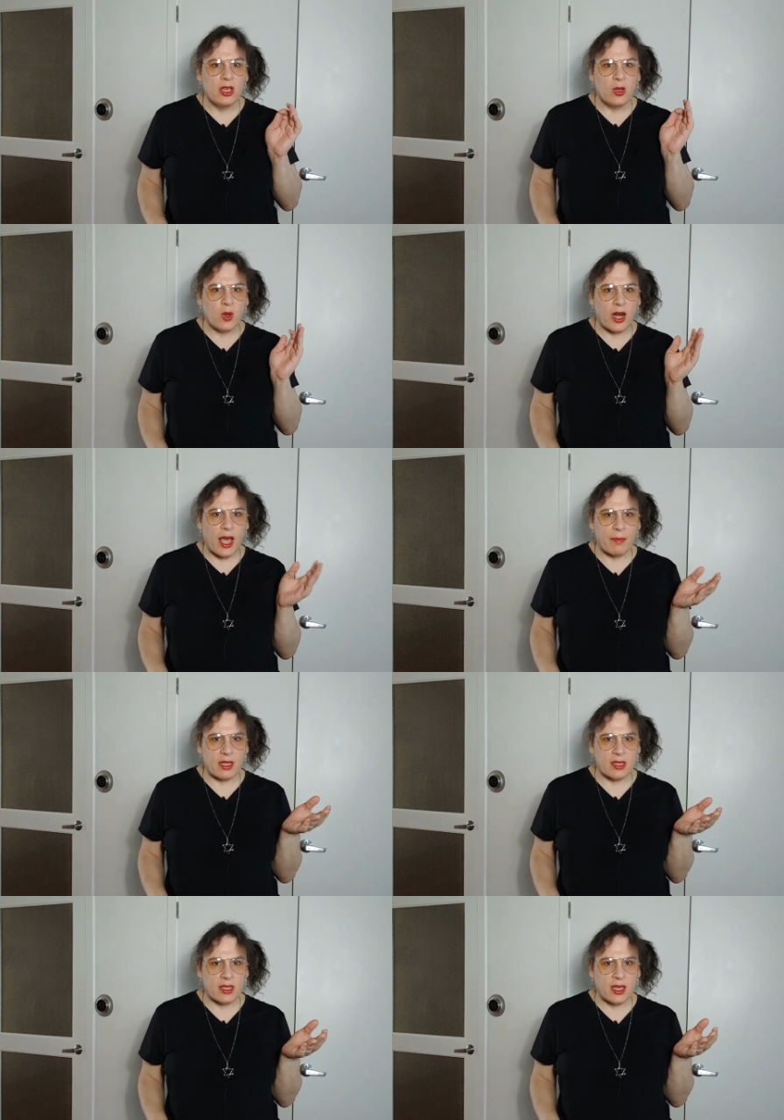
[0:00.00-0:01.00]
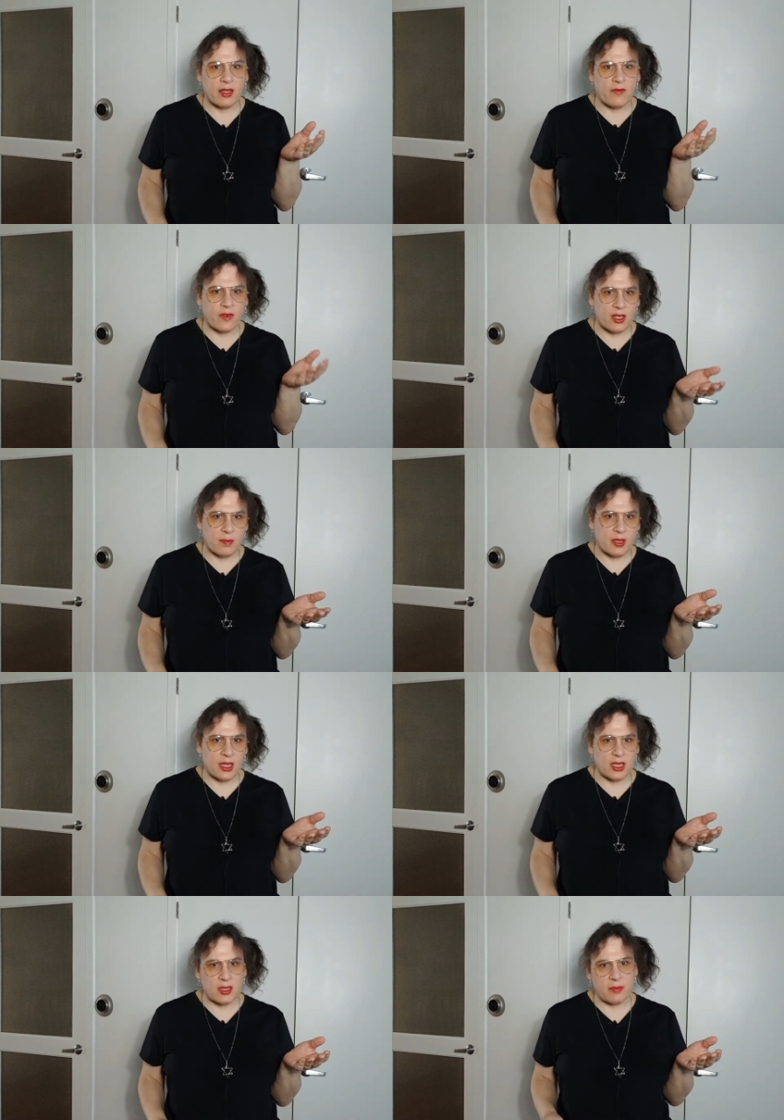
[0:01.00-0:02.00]
who are happy to sign the first
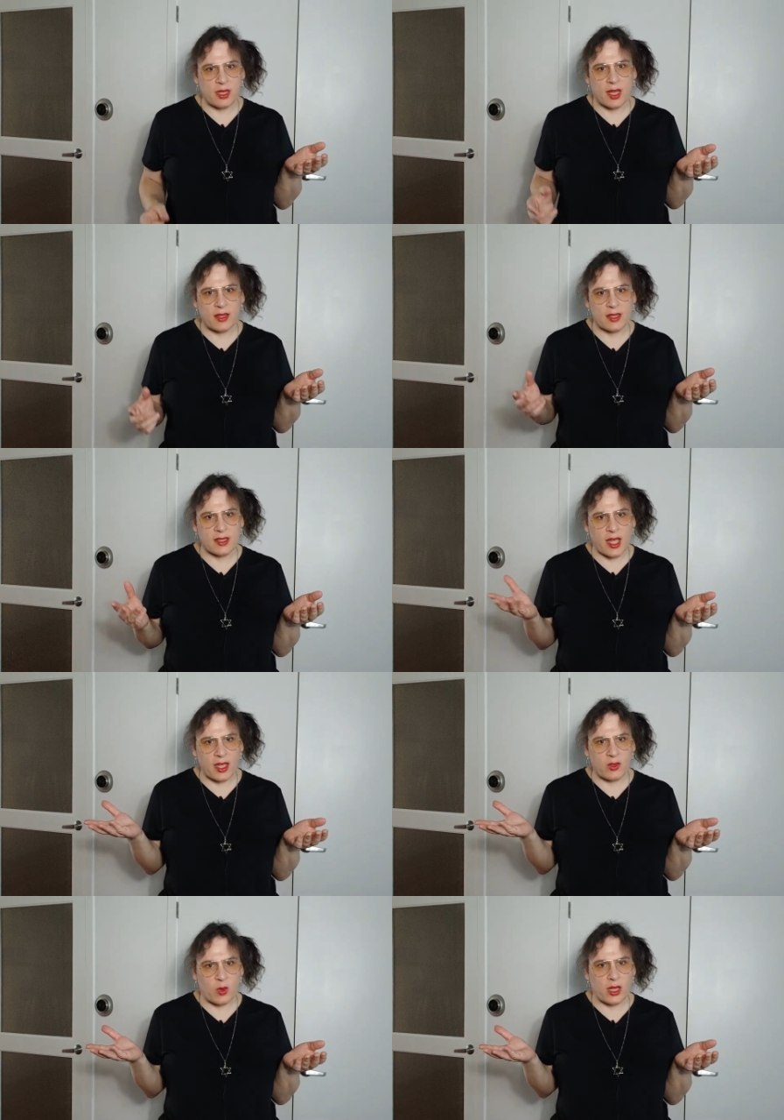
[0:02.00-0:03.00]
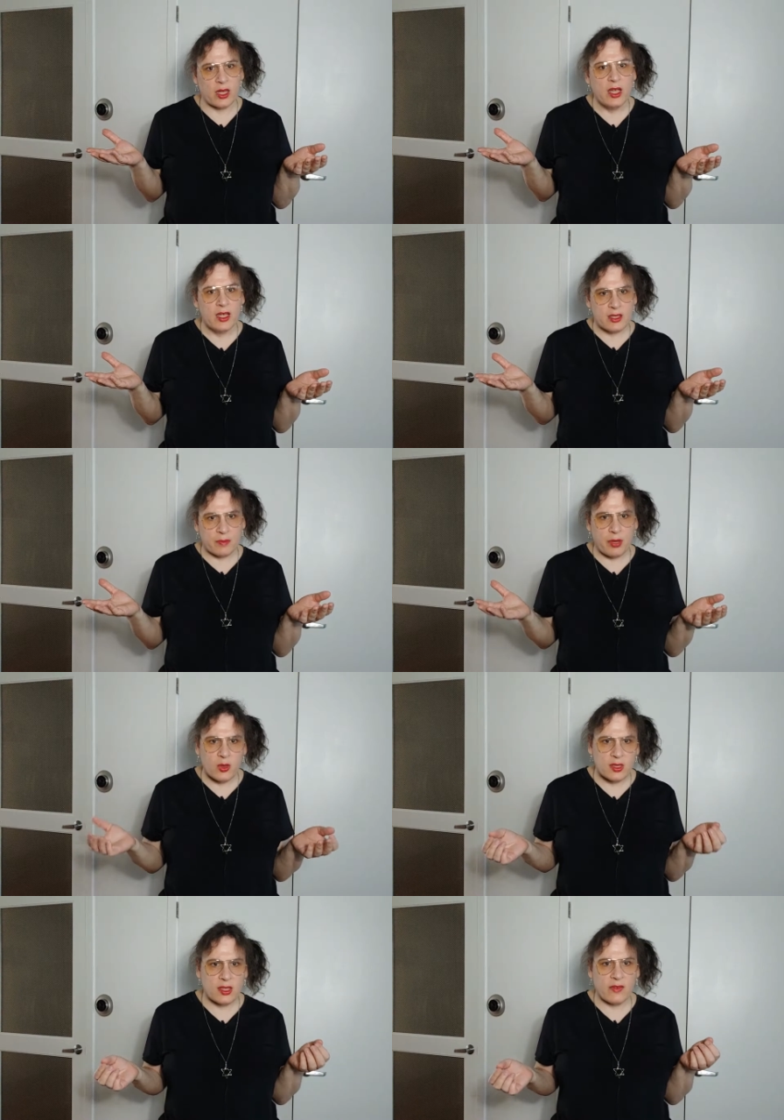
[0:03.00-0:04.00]
petition but not the second one
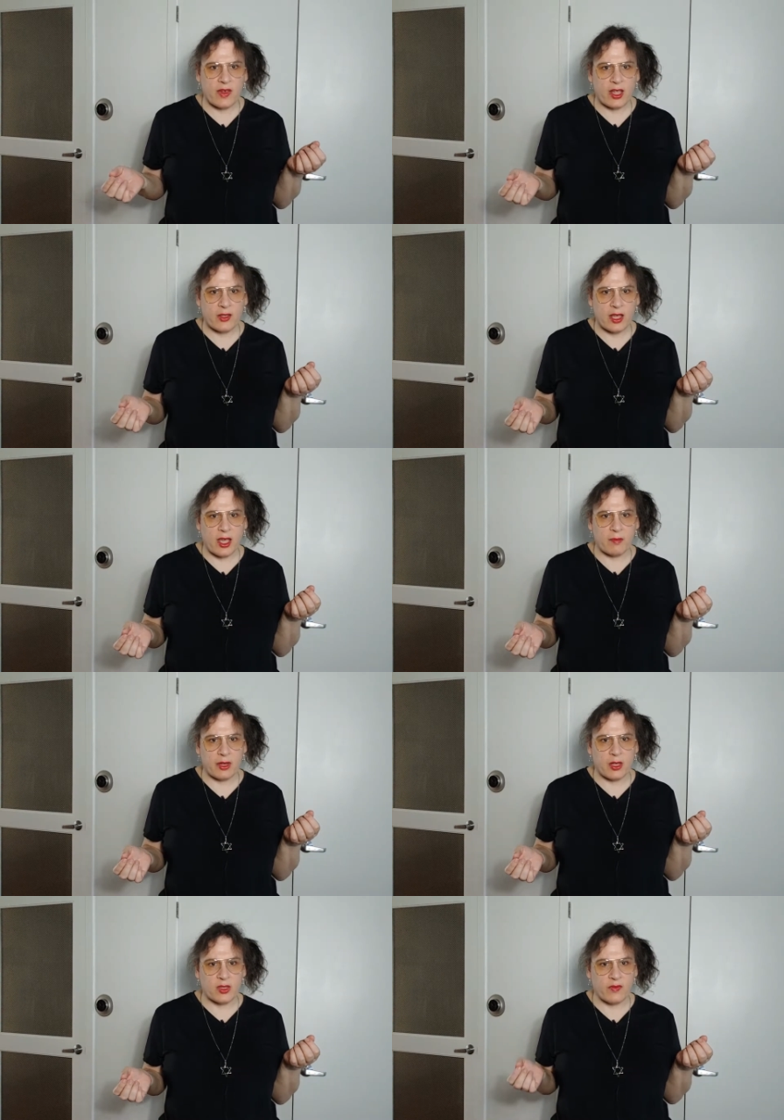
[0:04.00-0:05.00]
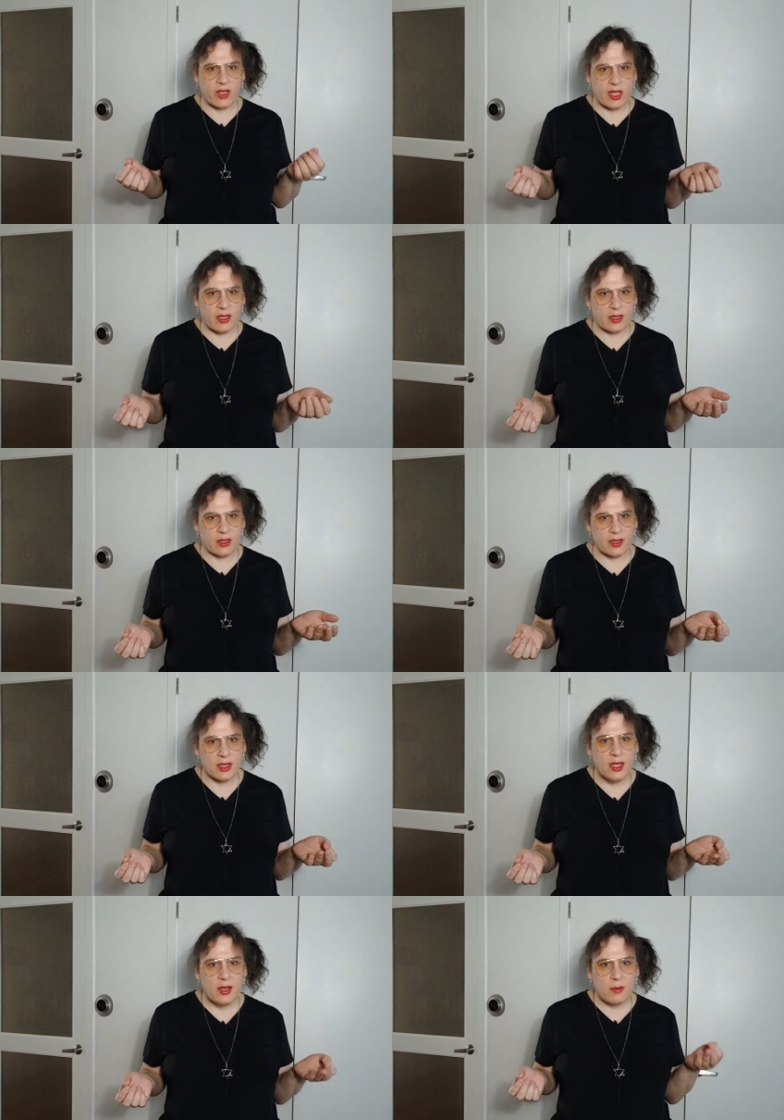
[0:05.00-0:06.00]
supposedly value the embryos of eagles
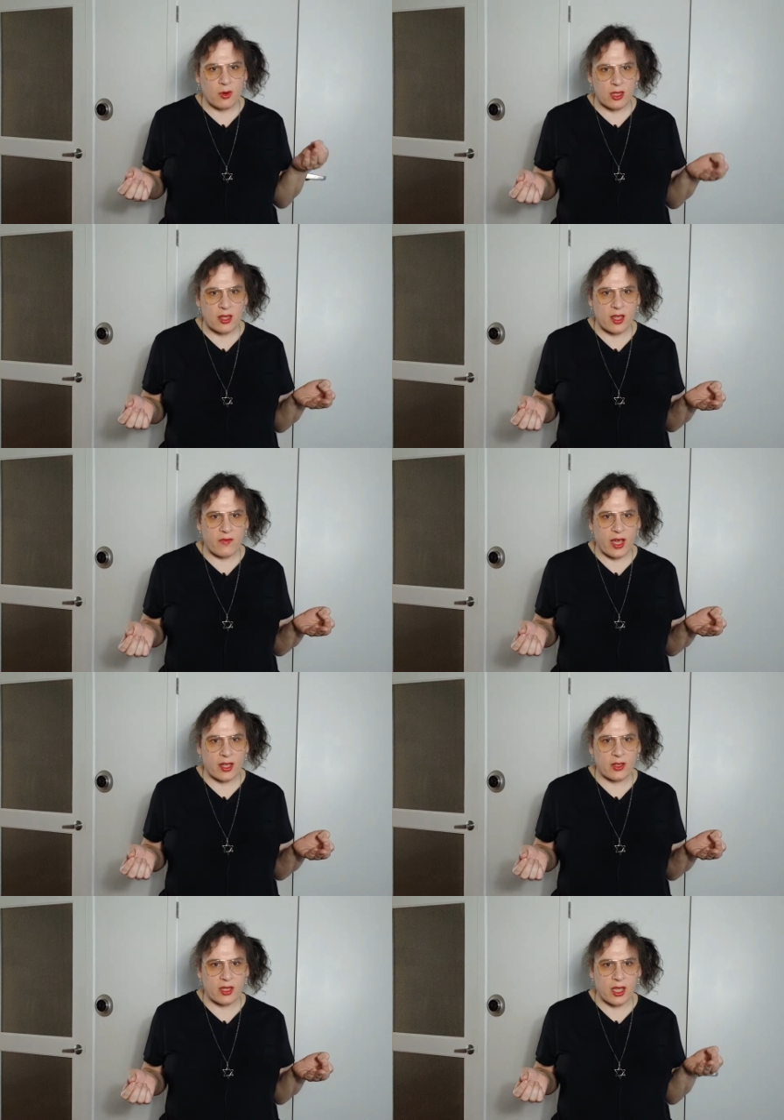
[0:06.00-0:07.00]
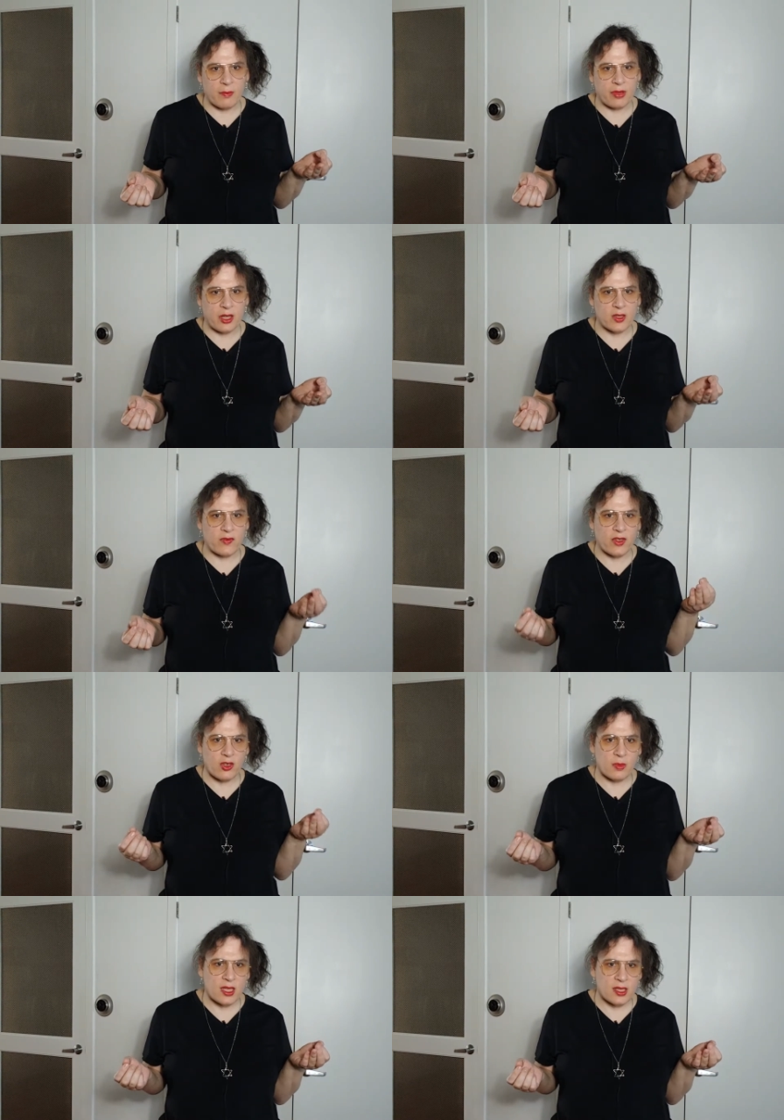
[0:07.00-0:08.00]
more than they value the embryos of
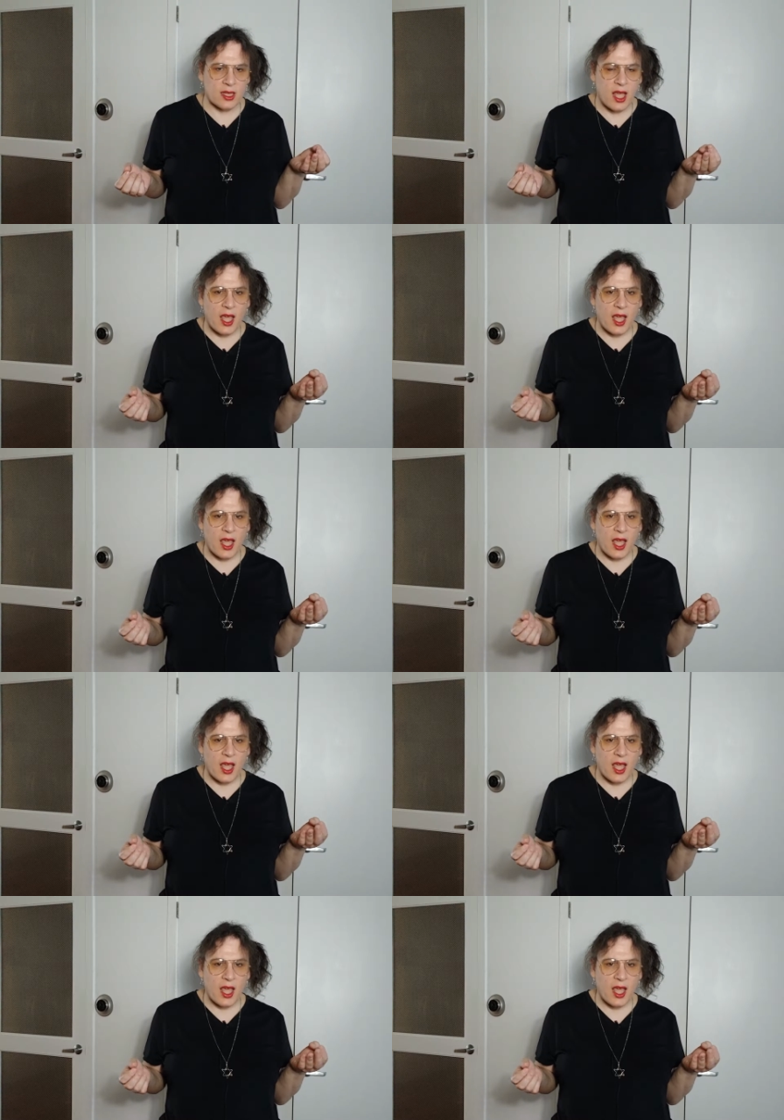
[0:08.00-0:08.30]
humans,